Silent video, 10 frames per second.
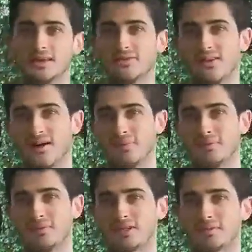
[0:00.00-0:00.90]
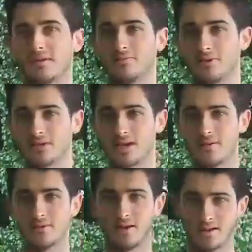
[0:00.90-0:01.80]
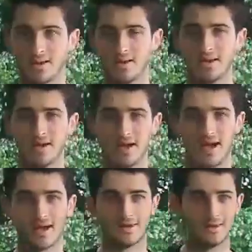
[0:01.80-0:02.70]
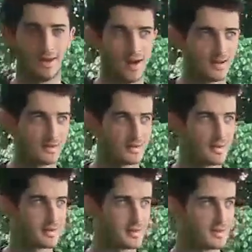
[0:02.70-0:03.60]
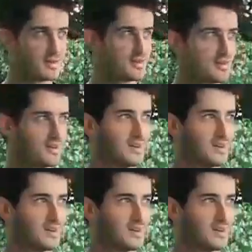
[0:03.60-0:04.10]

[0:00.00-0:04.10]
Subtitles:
and the 5 people you spend the most time around. And I think that's